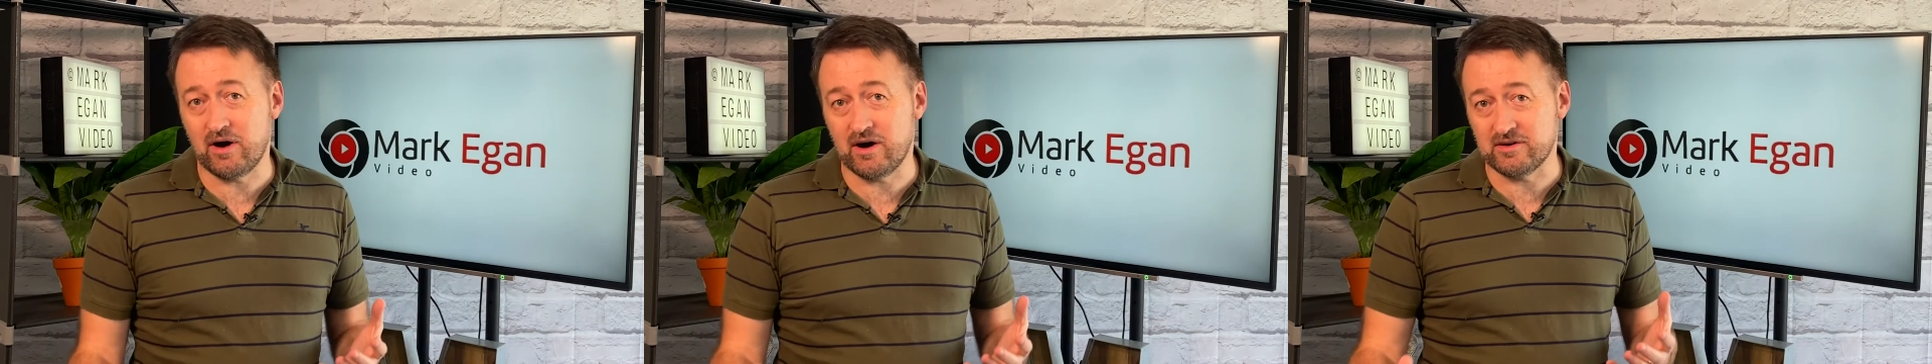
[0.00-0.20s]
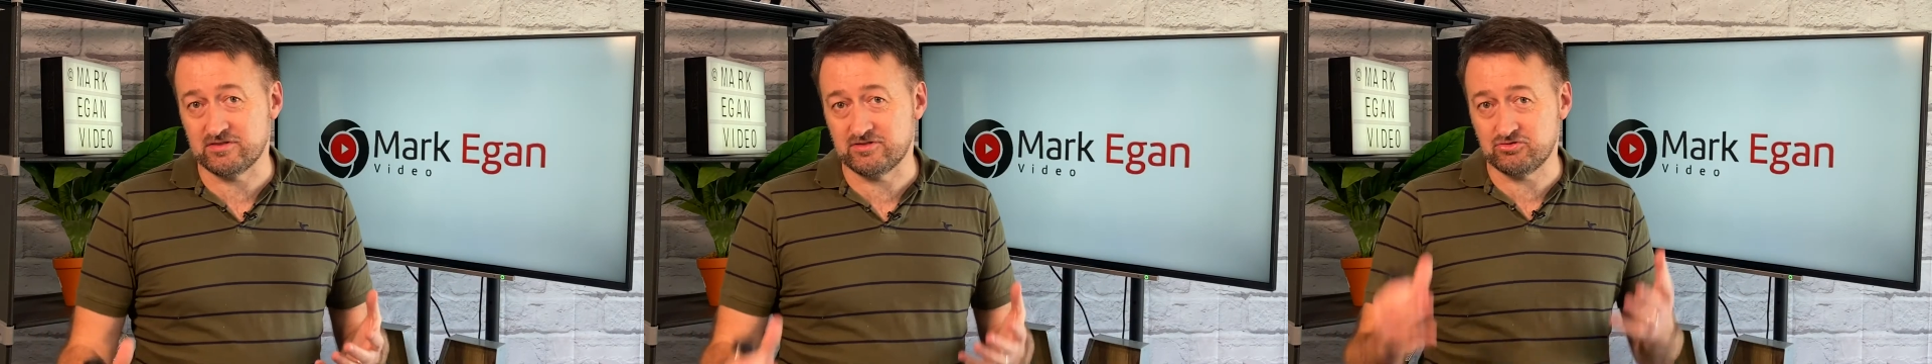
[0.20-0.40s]

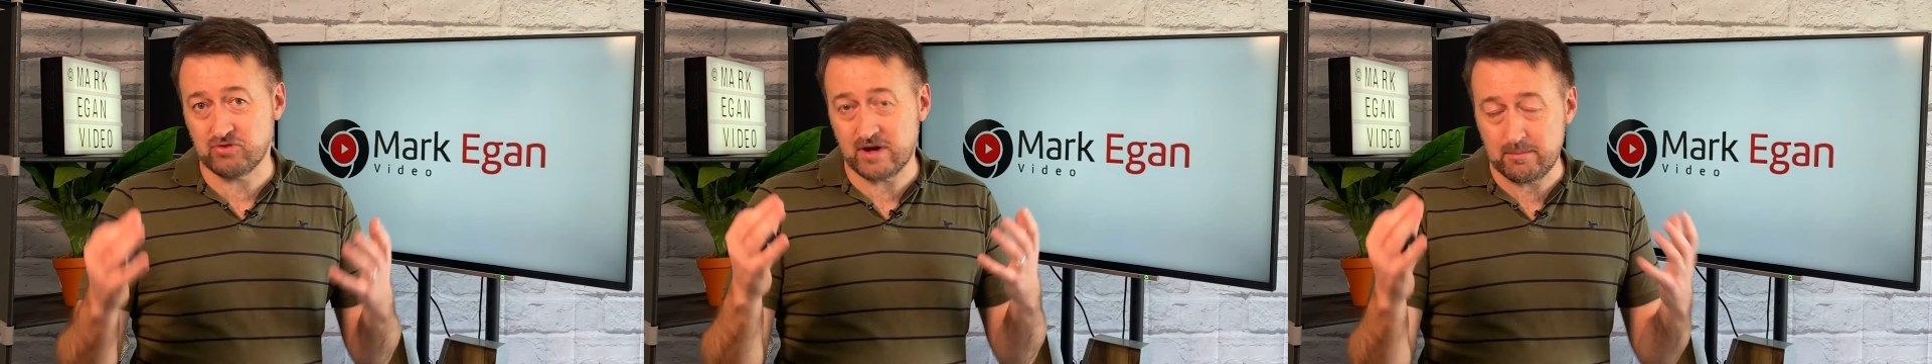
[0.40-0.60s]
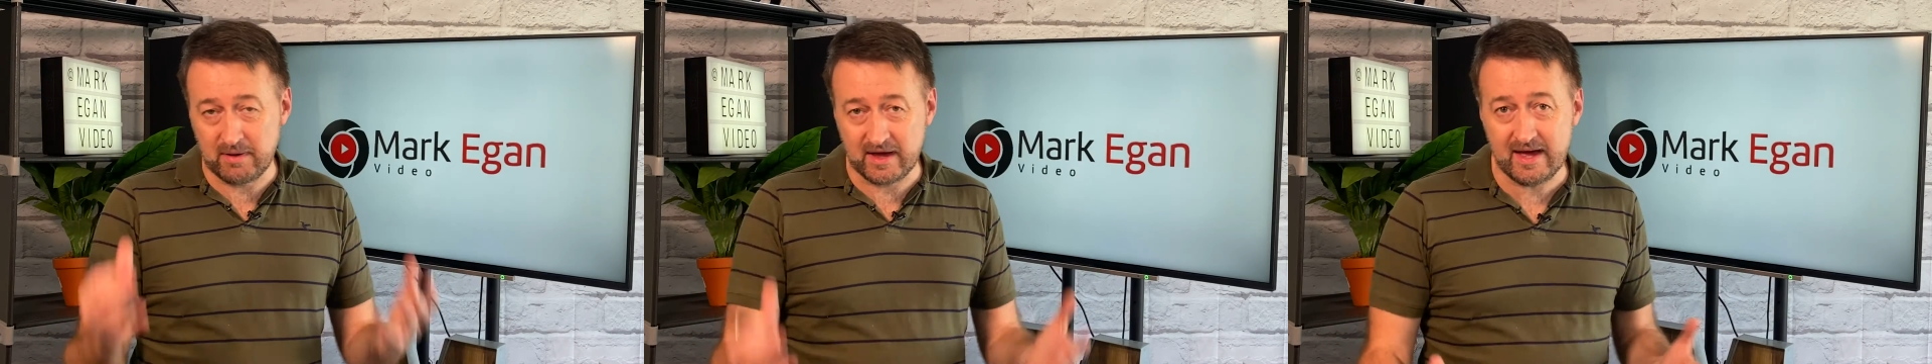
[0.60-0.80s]
are
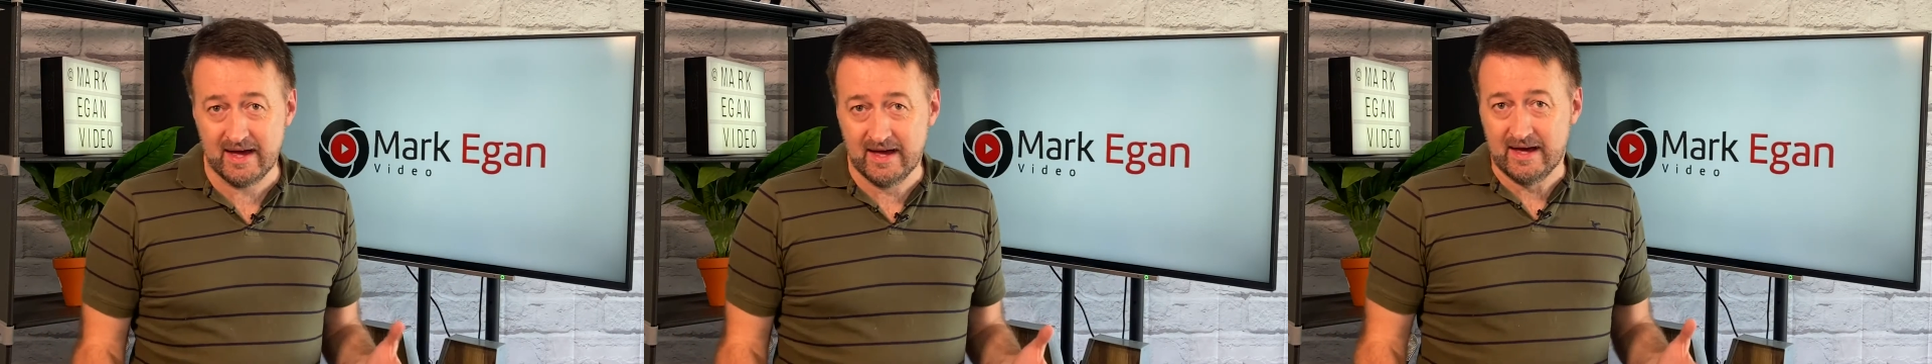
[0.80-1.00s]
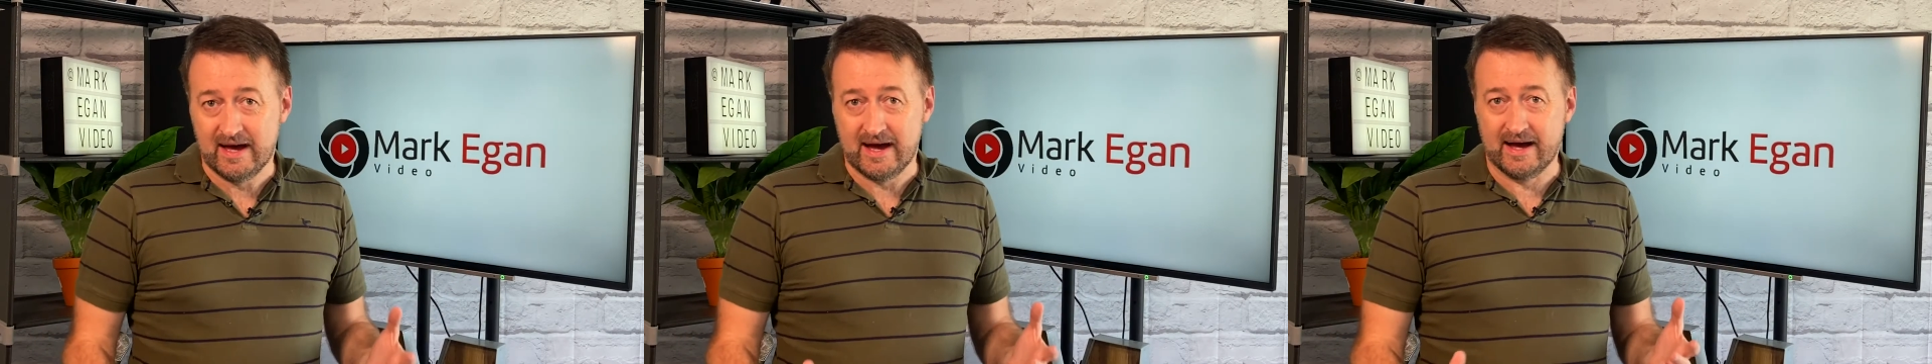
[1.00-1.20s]
streaming
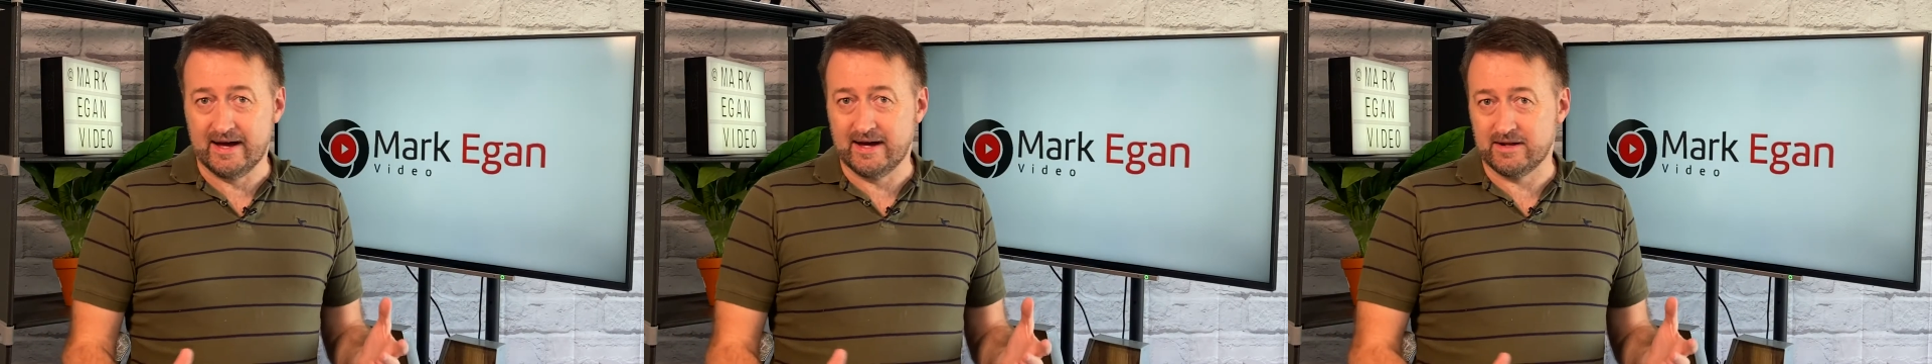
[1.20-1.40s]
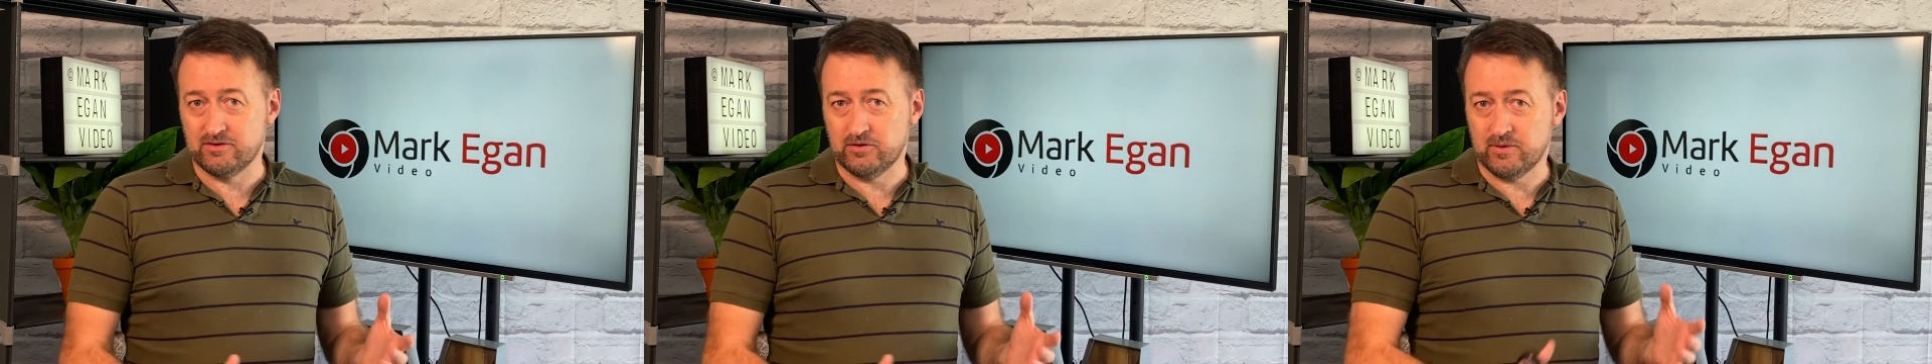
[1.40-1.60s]

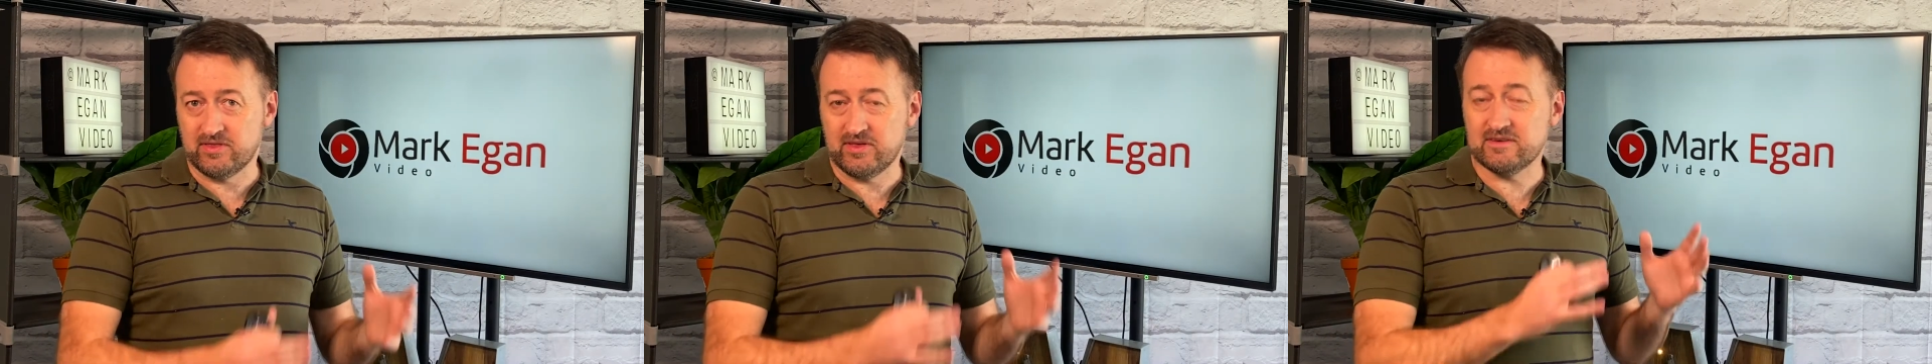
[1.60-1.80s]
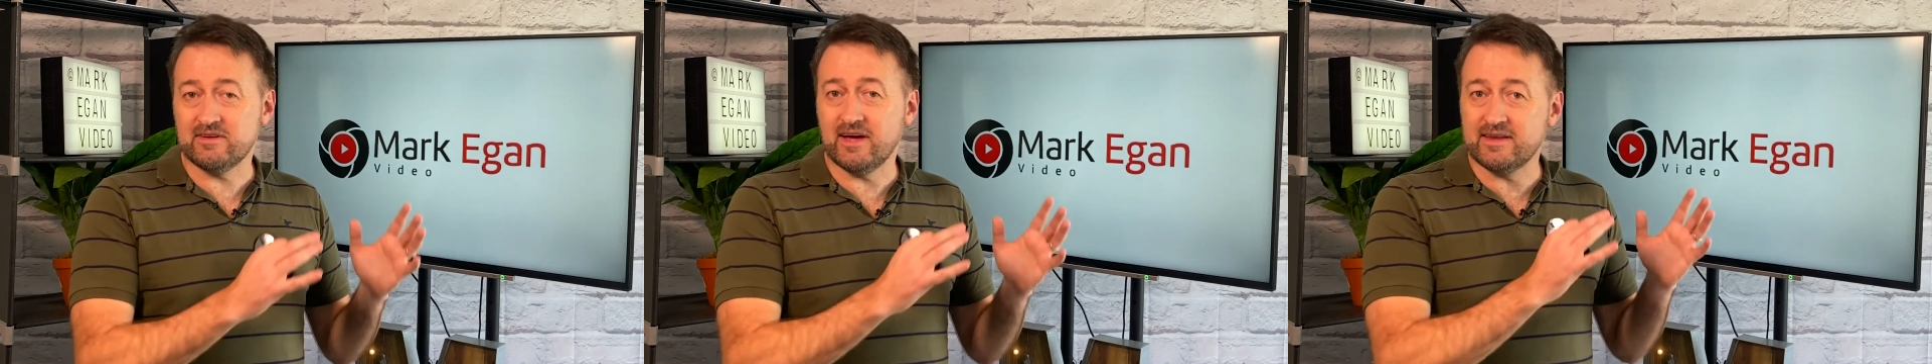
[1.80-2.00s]
and doing
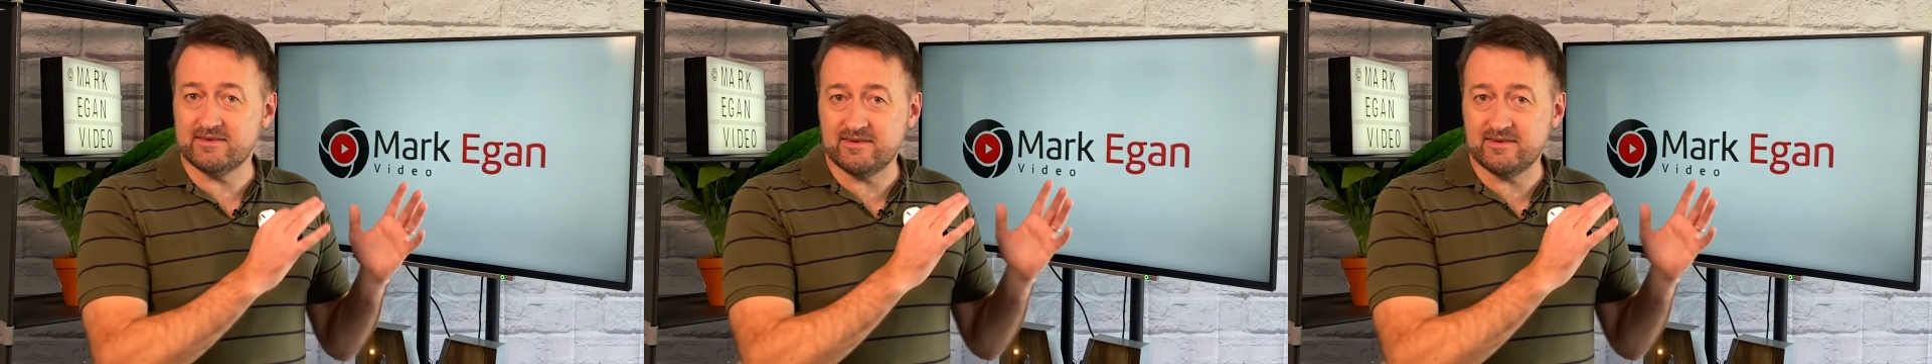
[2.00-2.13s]
things like